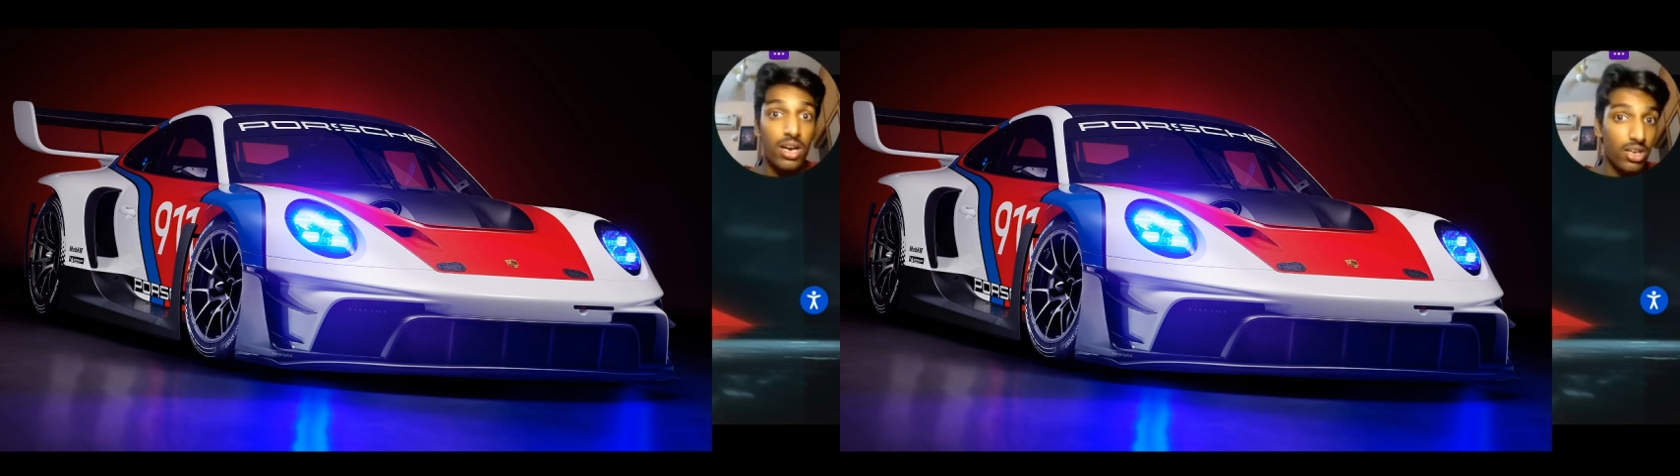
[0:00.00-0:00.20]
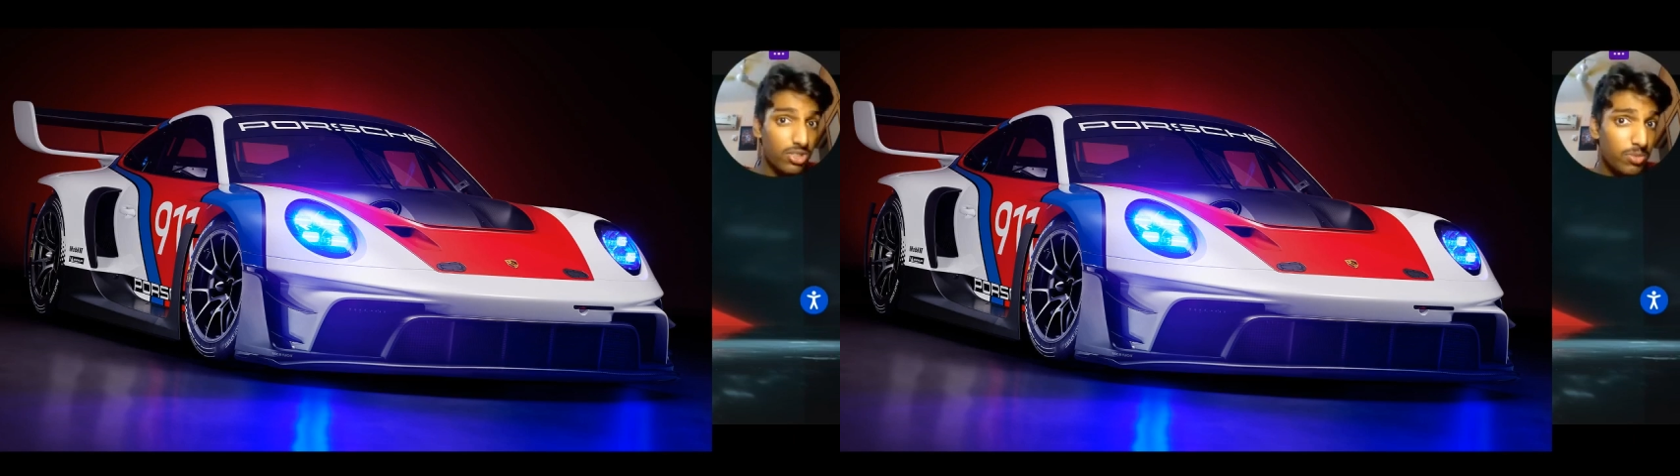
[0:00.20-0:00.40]

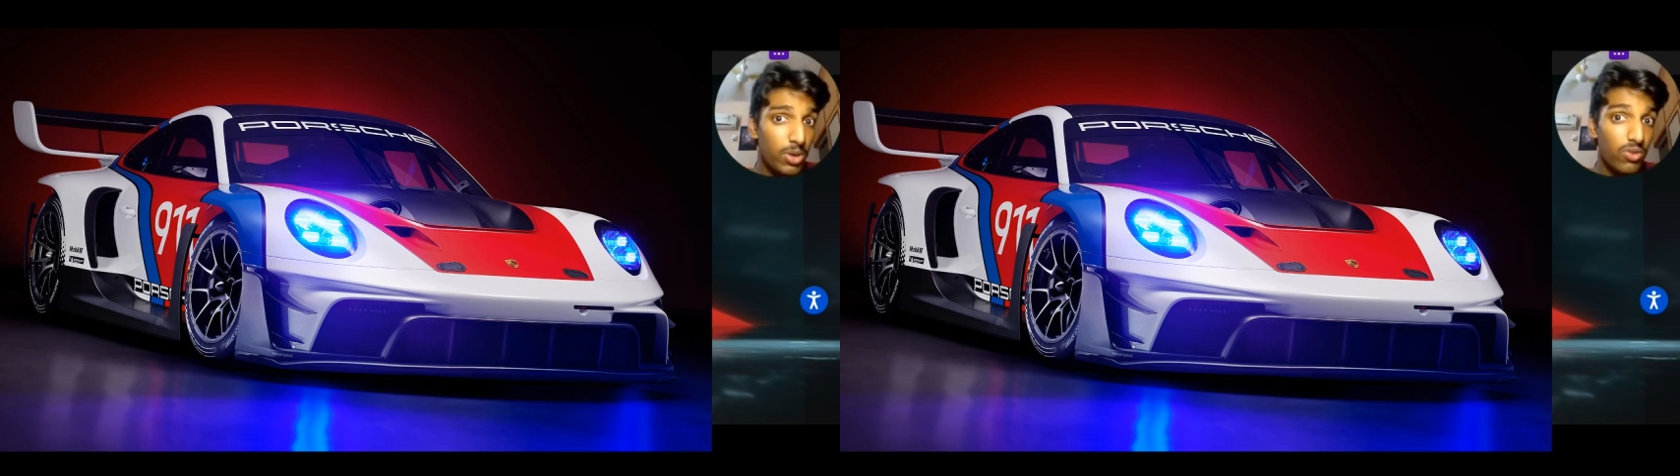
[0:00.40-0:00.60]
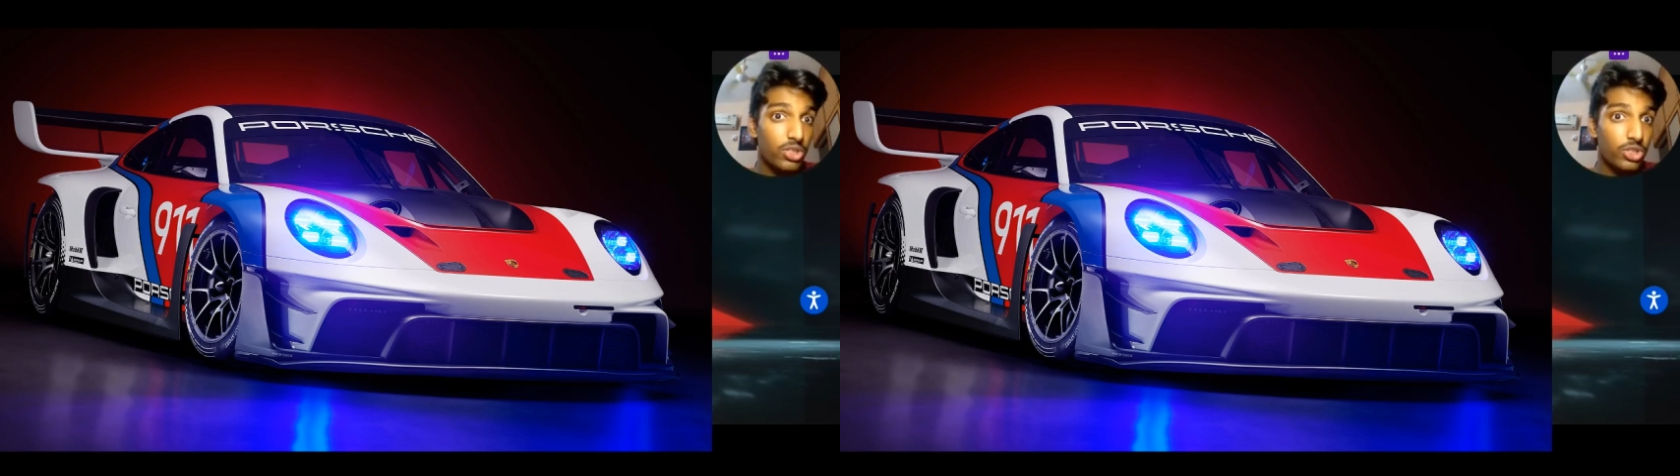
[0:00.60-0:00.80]
a
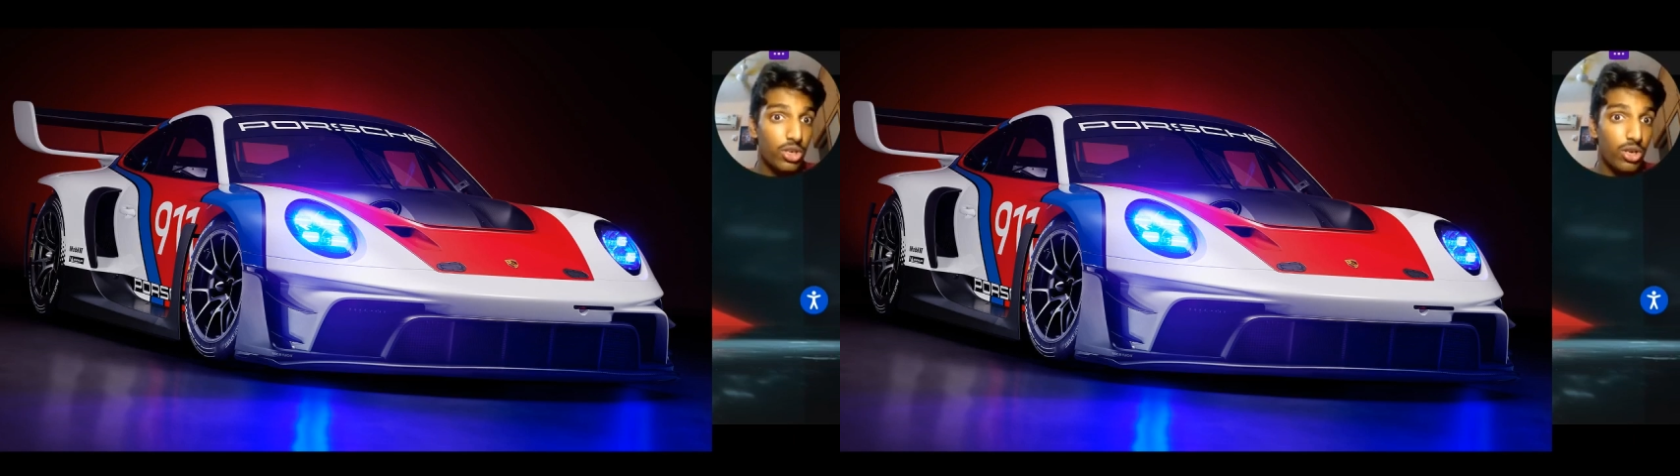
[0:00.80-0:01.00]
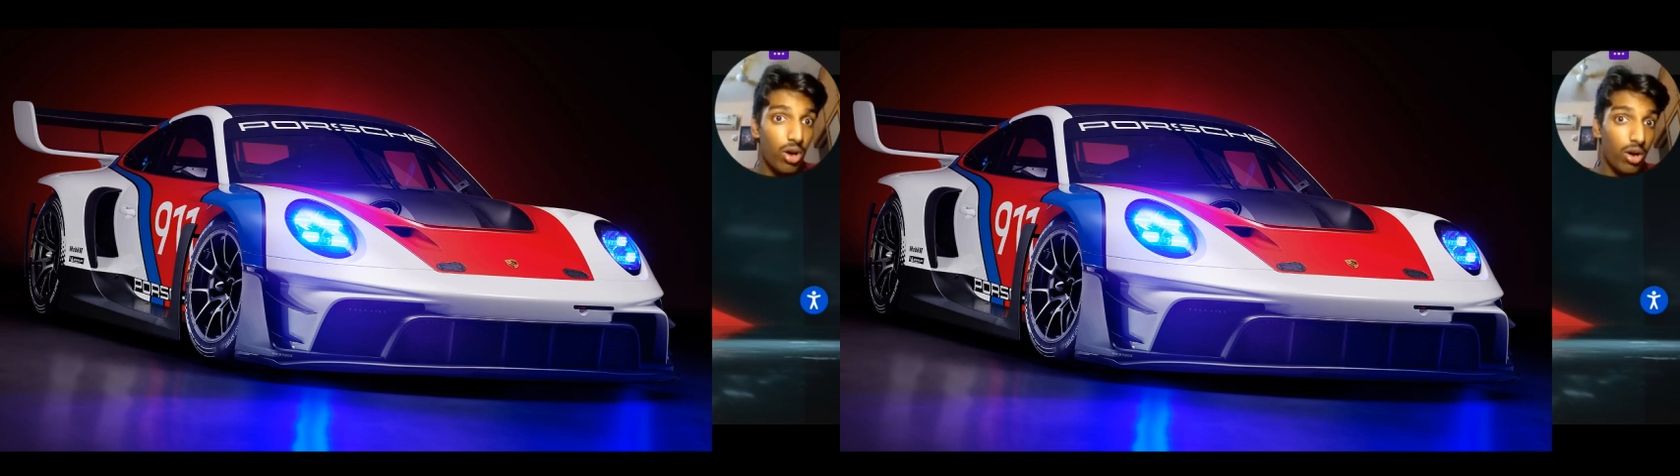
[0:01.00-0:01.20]
customer
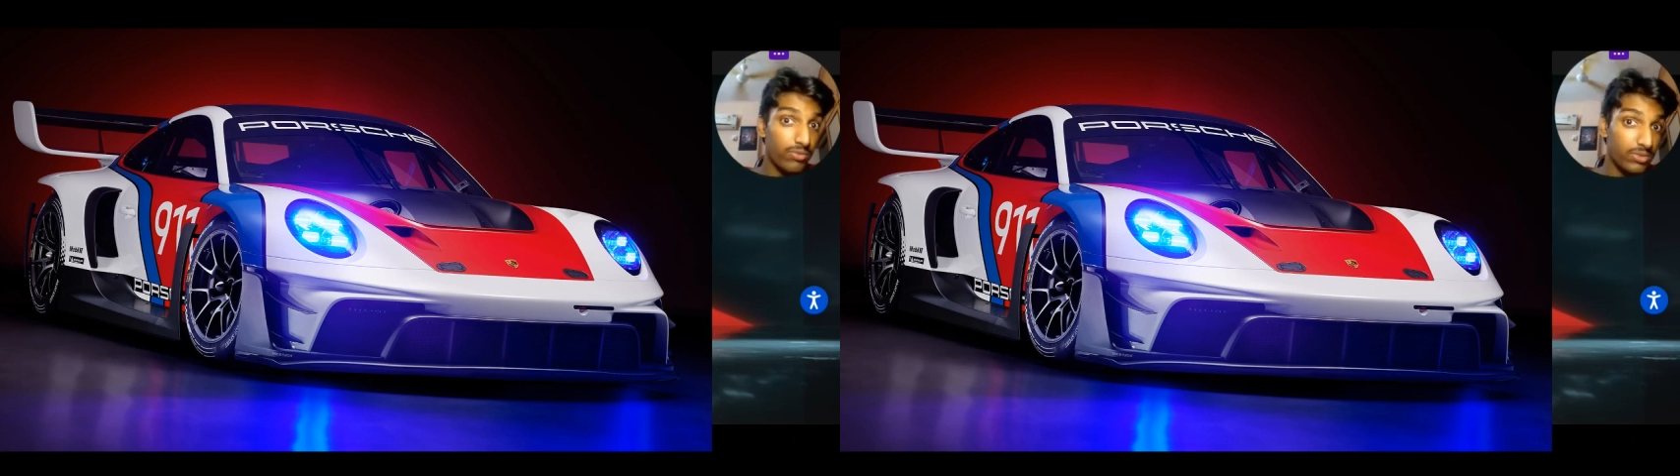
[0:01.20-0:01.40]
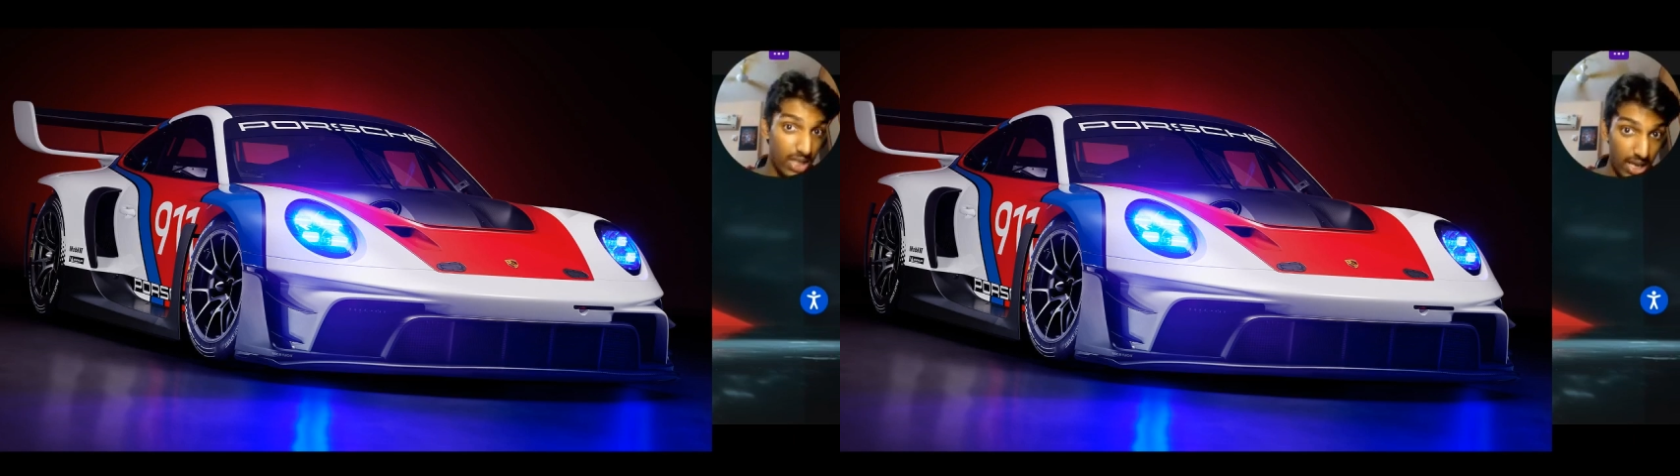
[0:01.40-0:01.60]
version
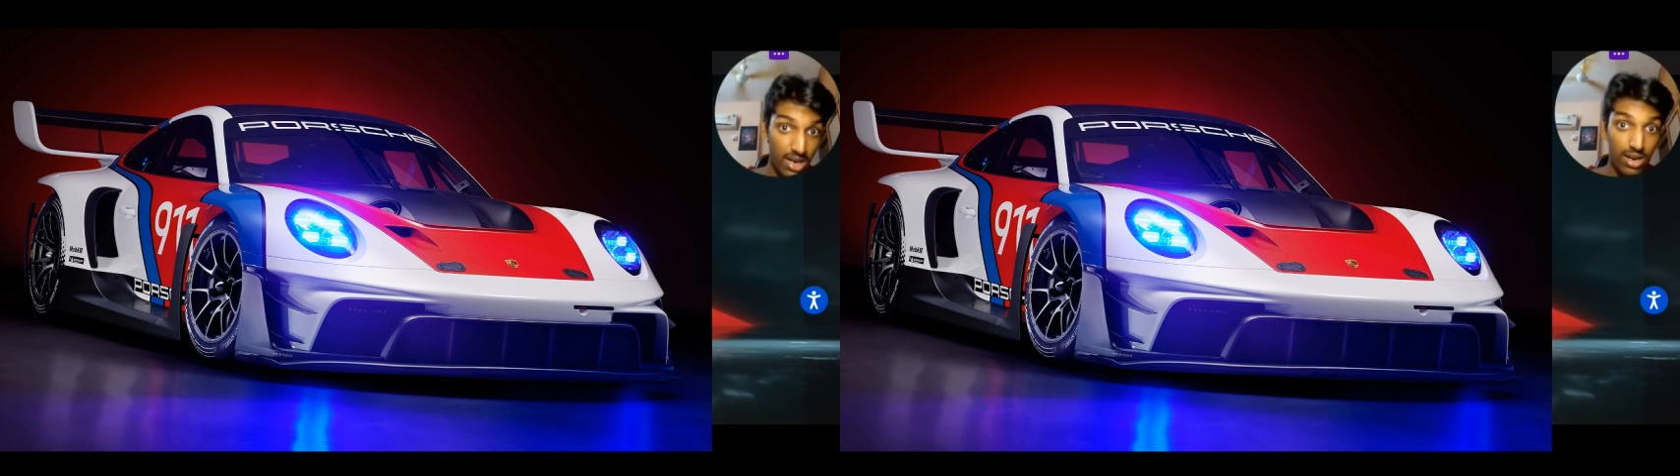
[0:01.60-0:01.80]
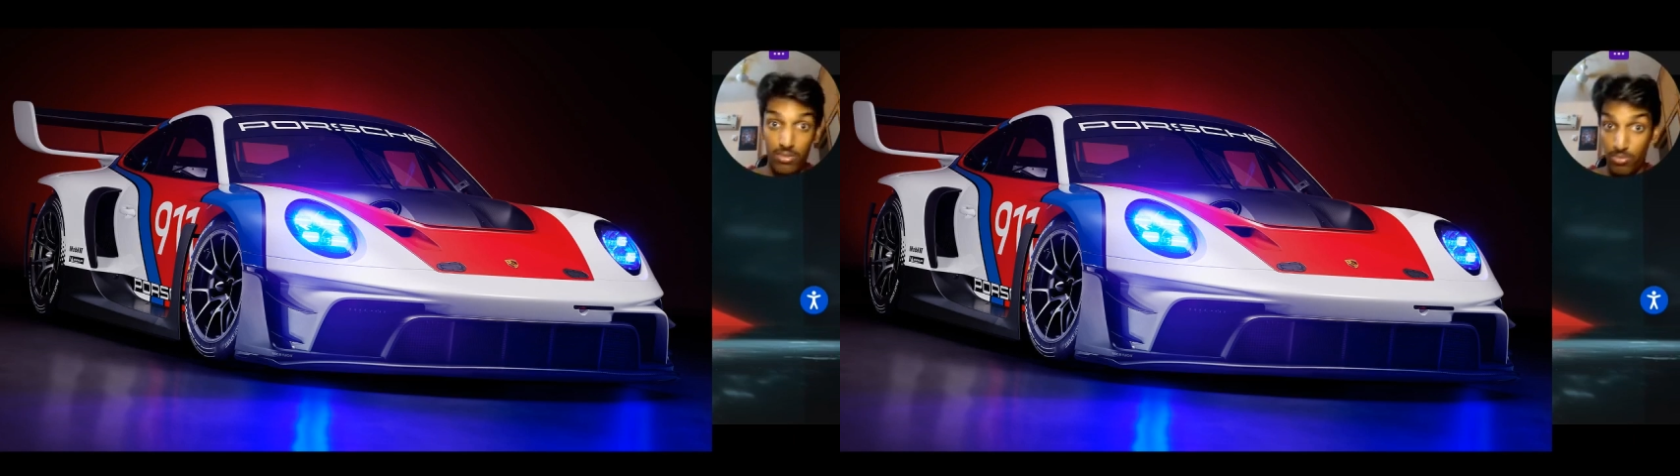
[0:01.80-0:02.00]
of
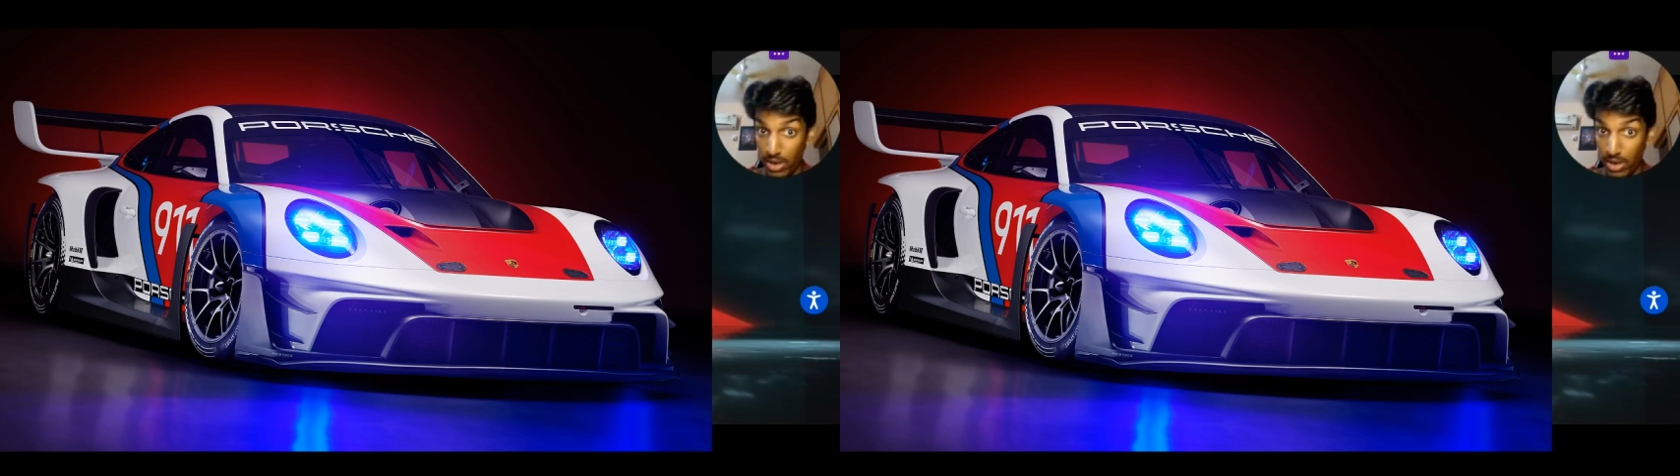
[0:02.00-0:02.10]
their